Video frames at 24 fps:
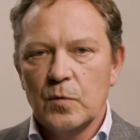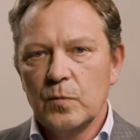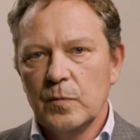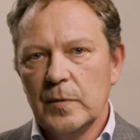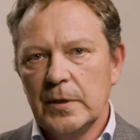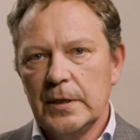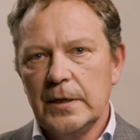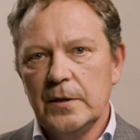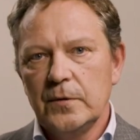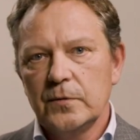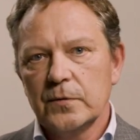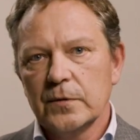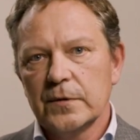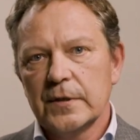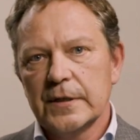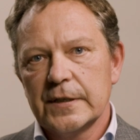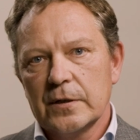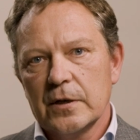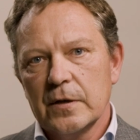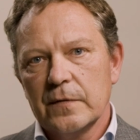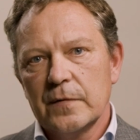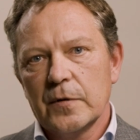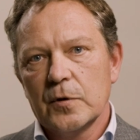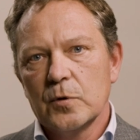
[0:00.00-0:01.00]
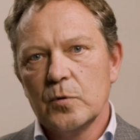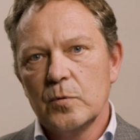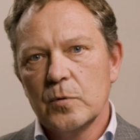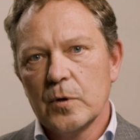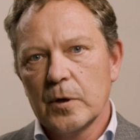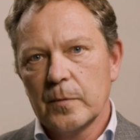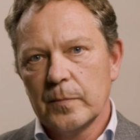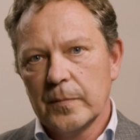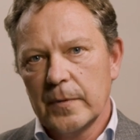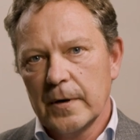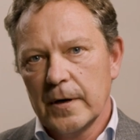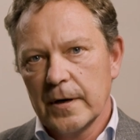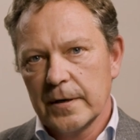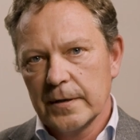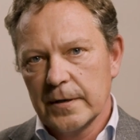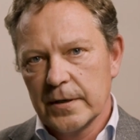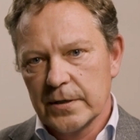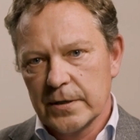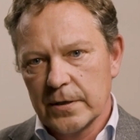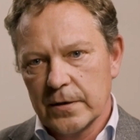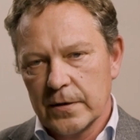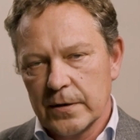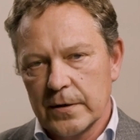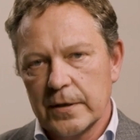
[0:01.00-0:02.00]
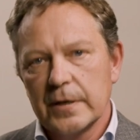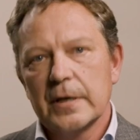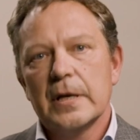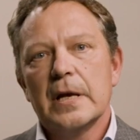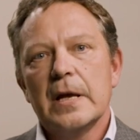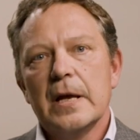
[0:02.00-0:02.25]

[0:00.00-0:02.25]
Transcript: We need to discover who our partners are,